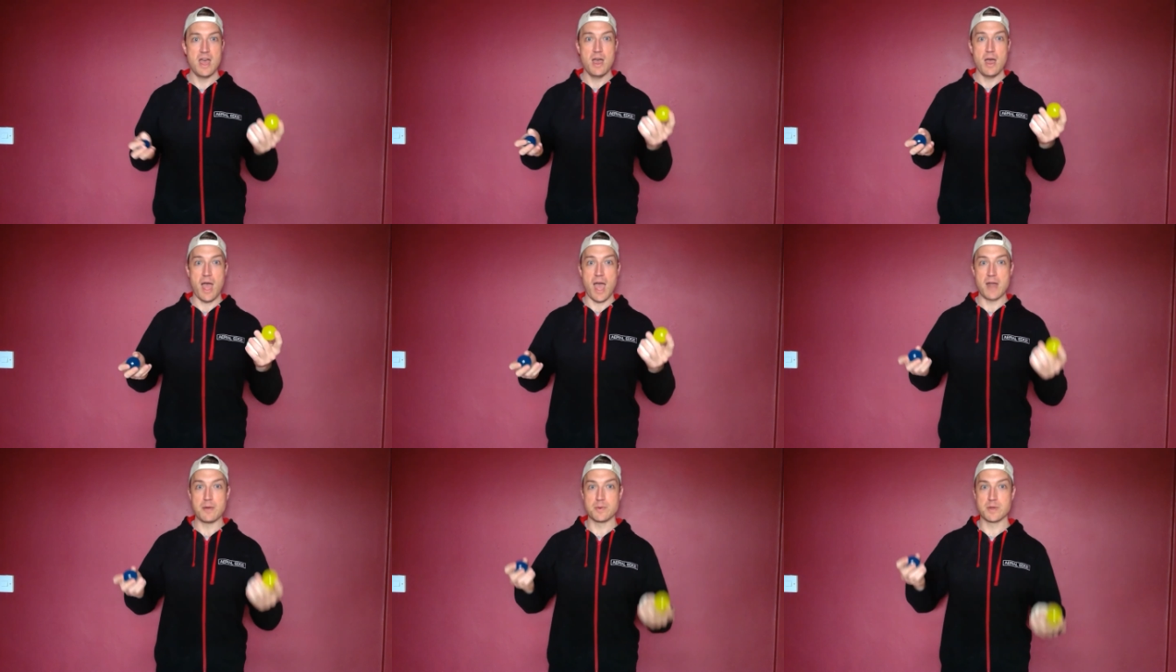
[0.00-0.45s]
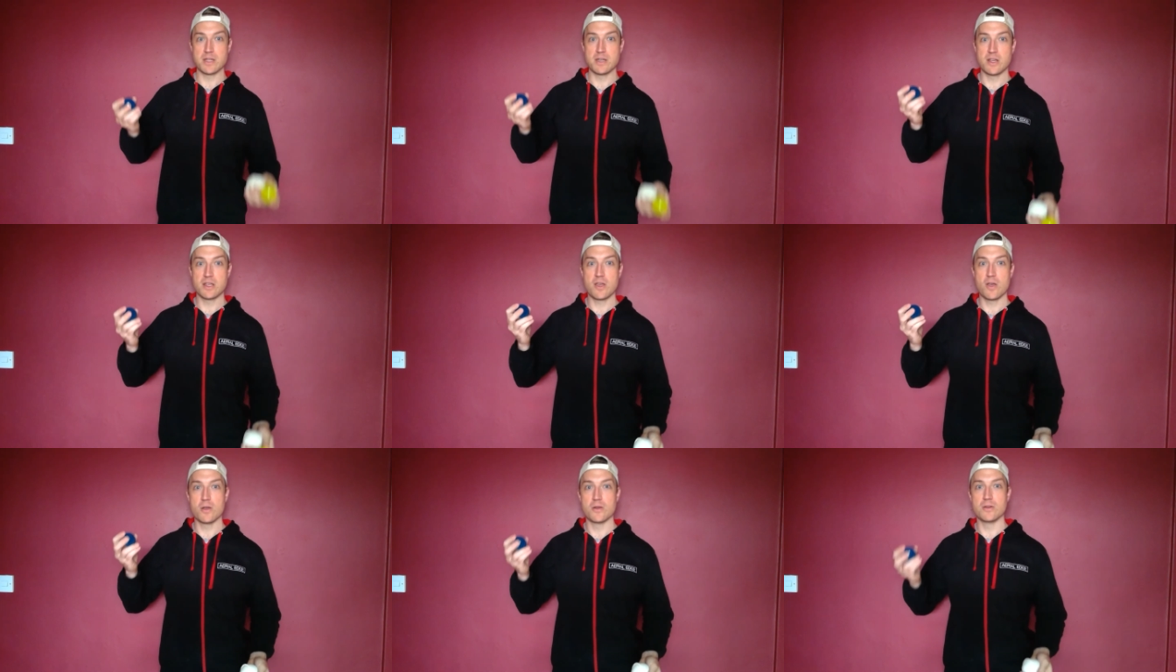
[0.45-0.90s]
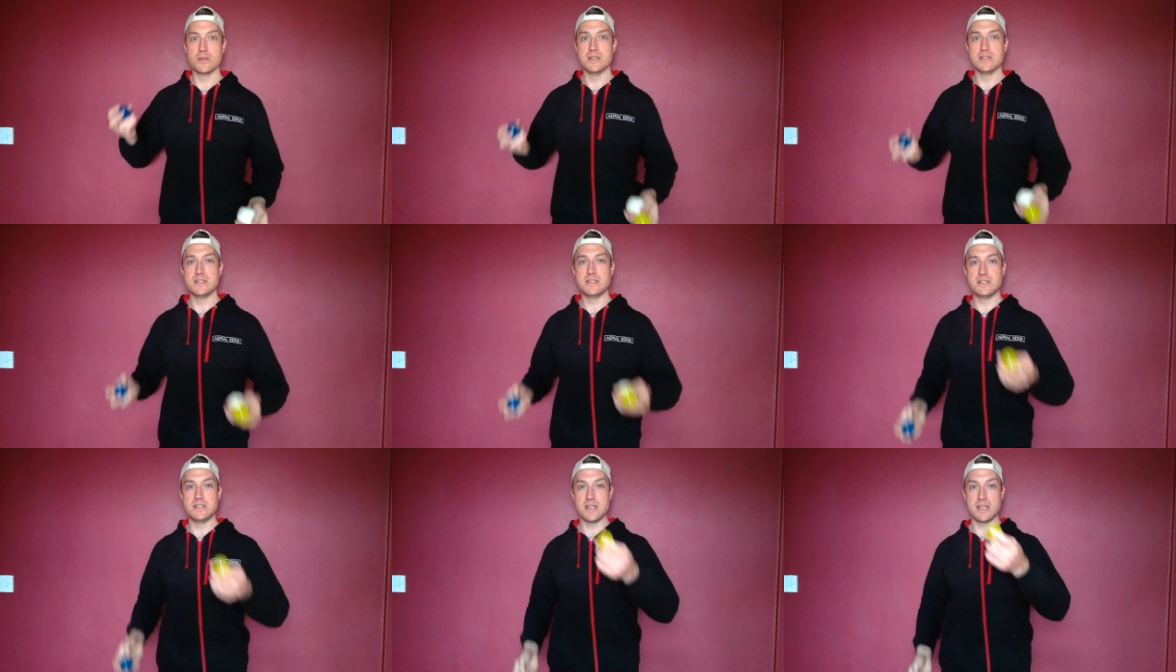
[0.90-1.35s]
And we're going to go
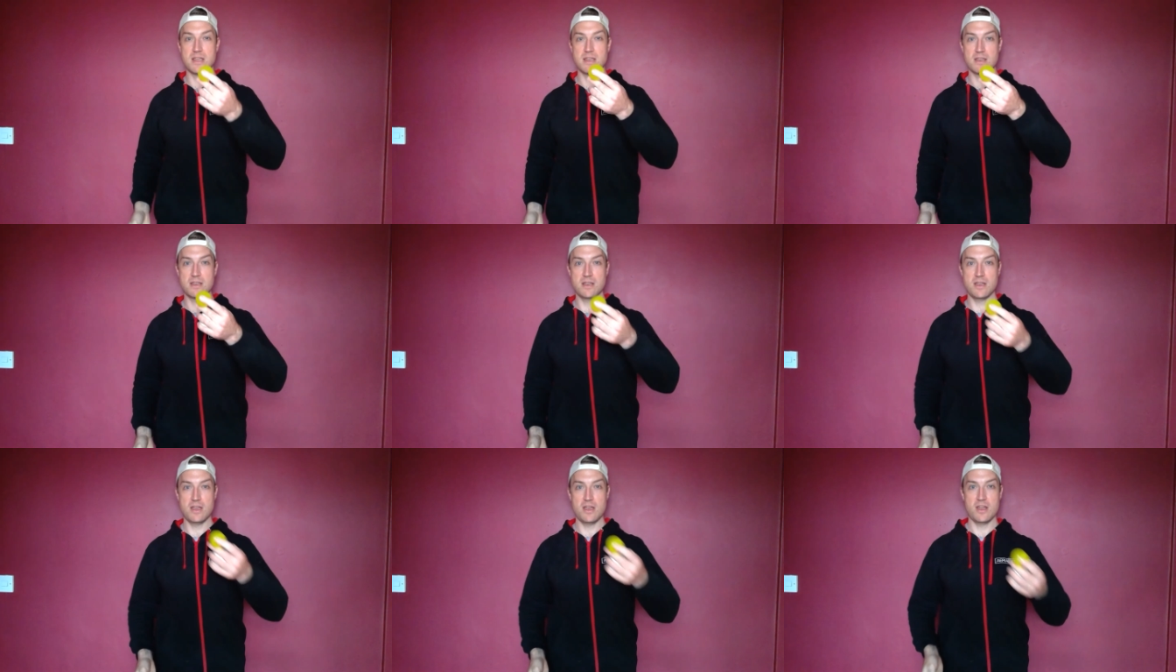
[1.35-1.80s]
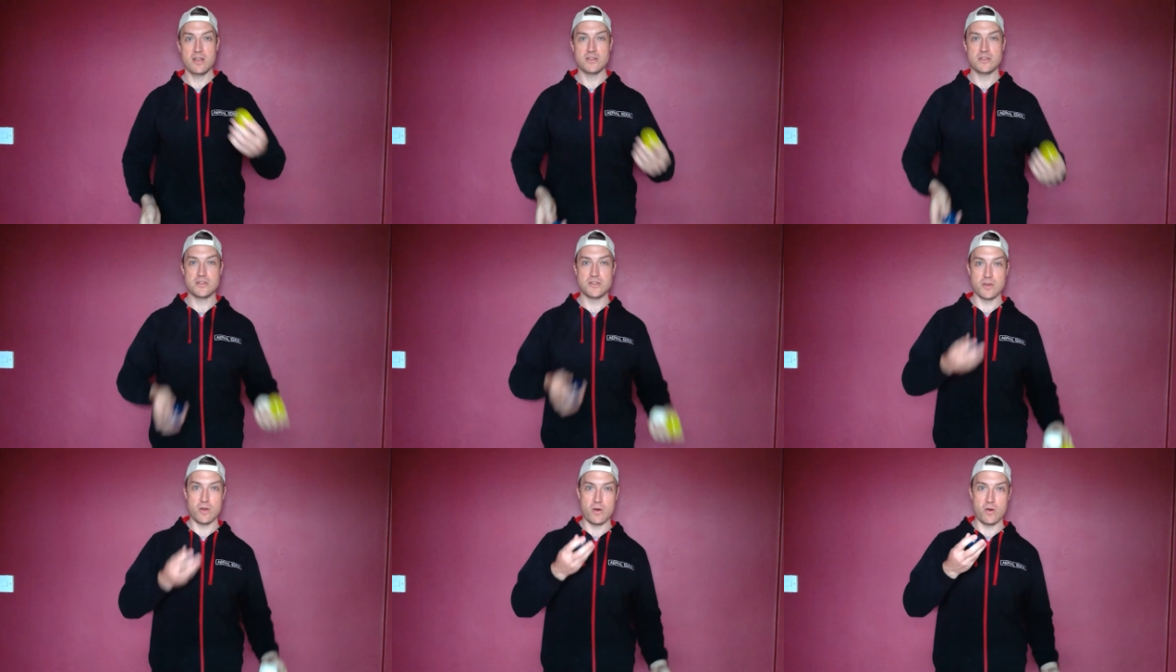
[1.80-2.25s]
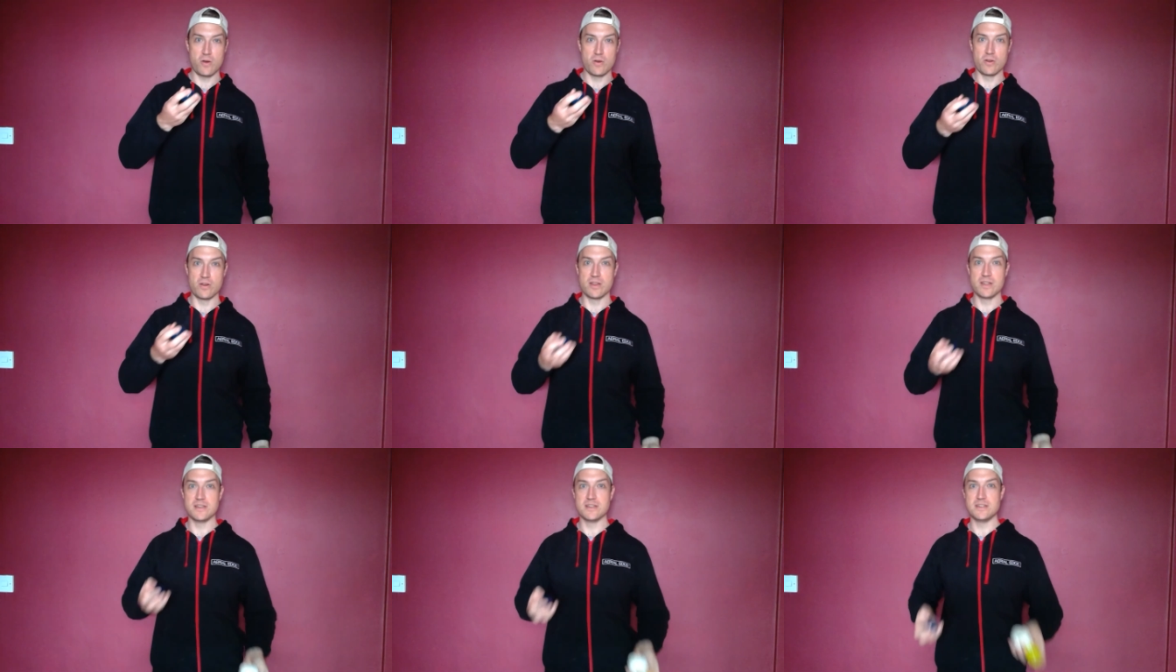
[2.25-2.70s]
ding,
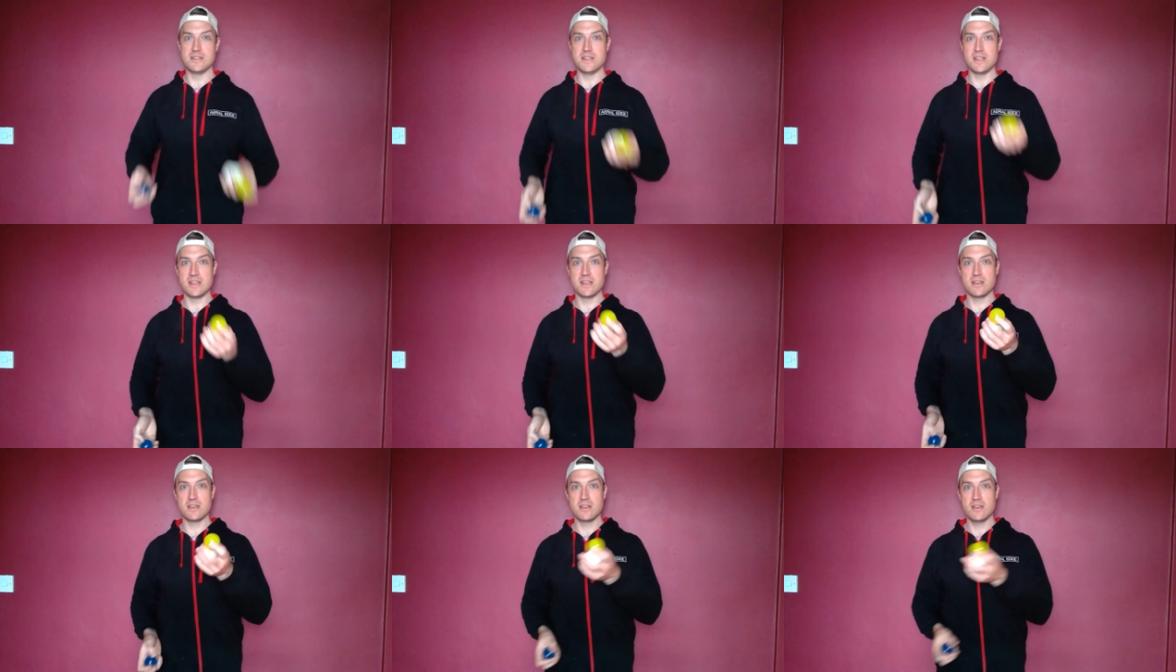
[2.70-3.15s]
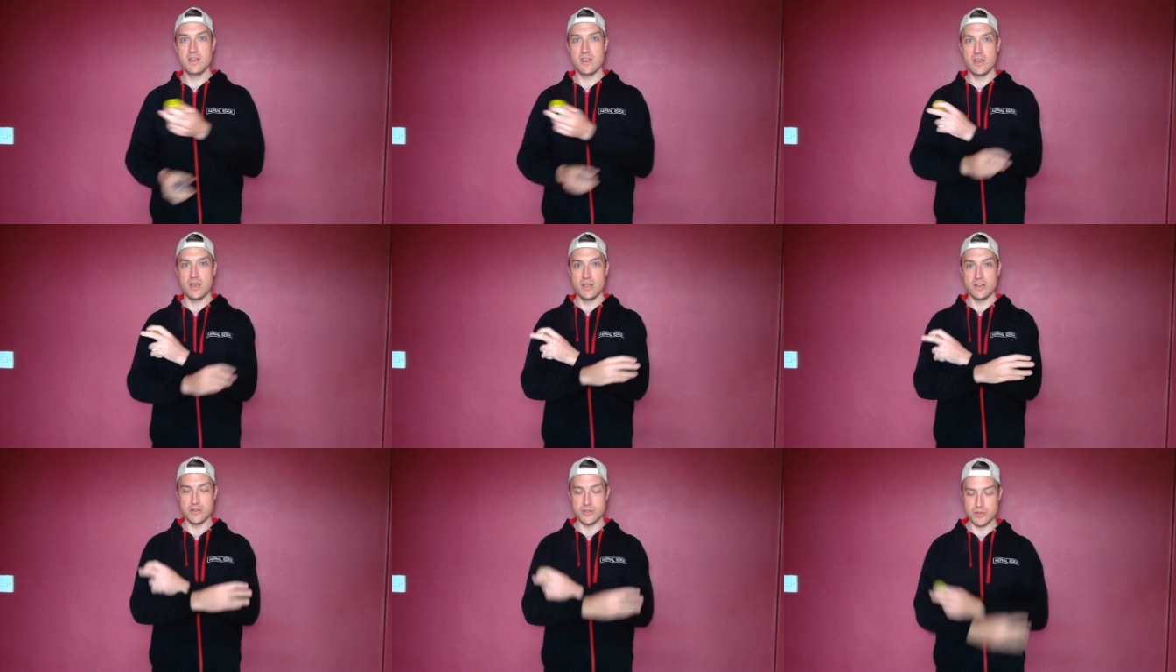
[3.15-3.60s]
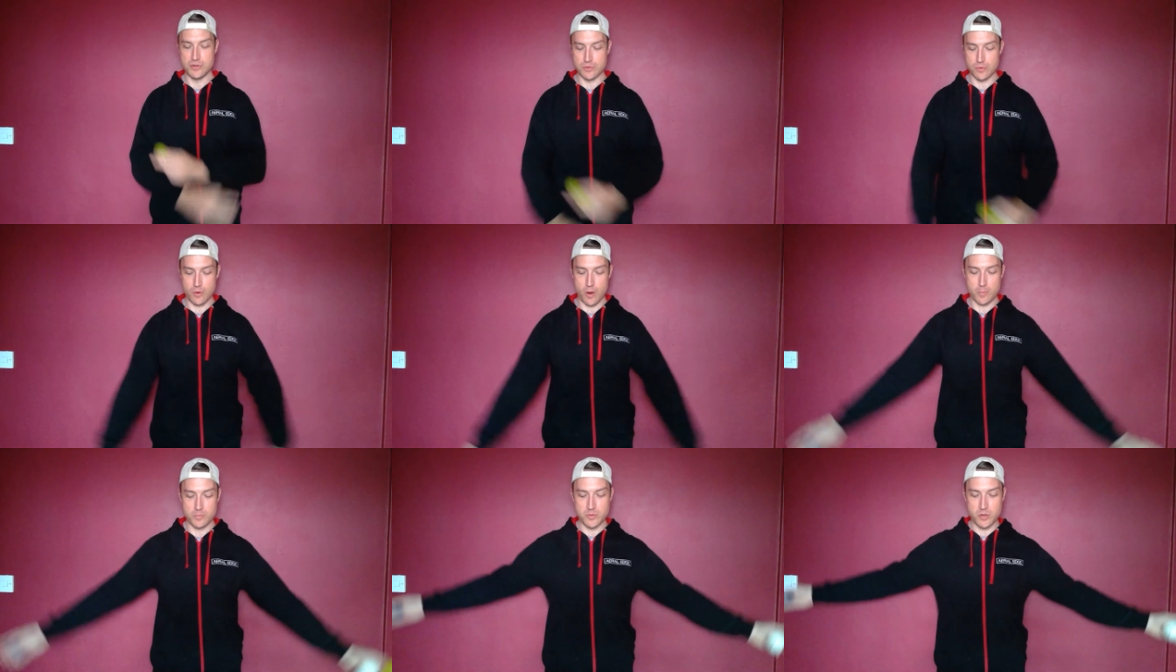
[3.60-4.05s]
dong, ding,
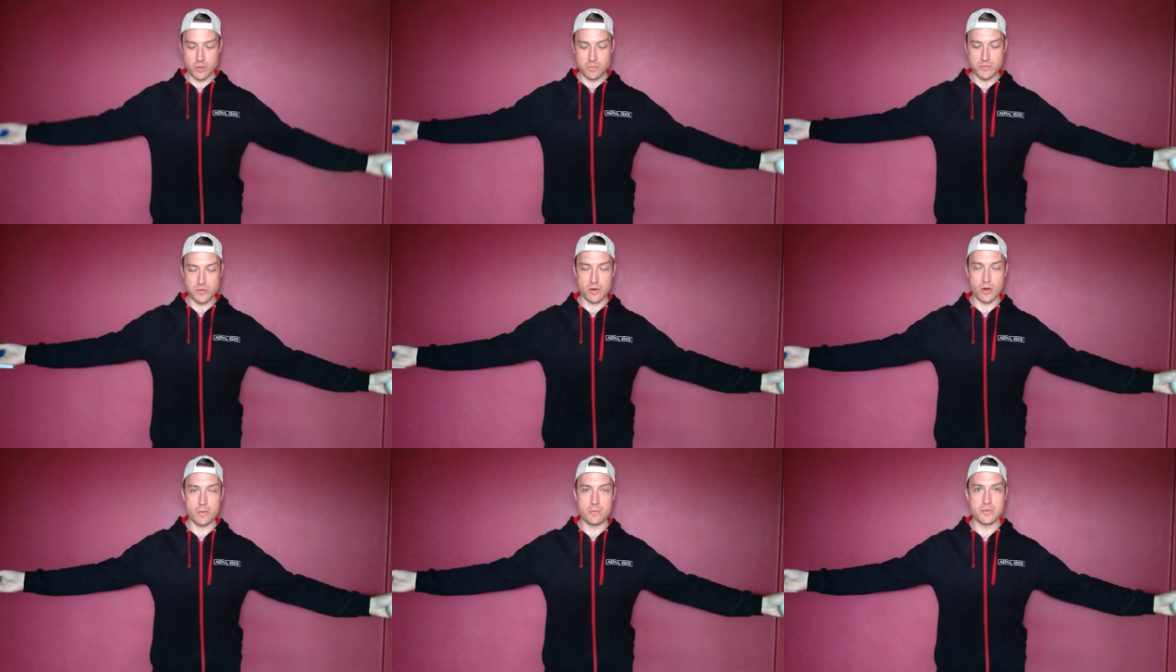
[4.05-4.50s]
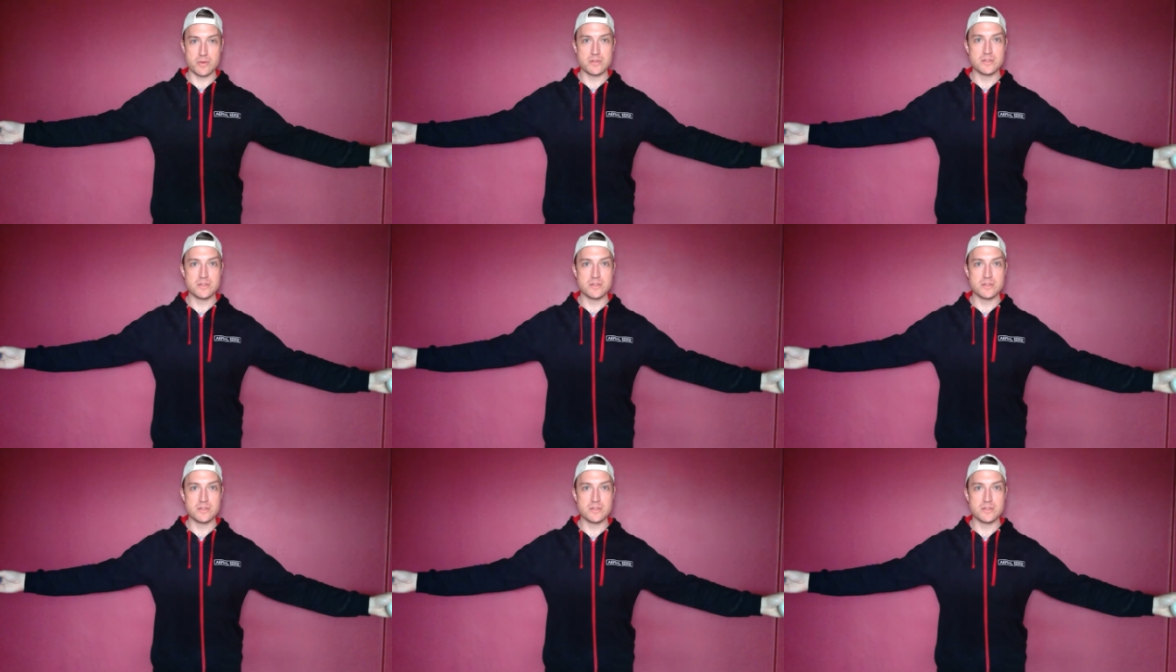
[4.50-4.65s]
drop, drop, drop.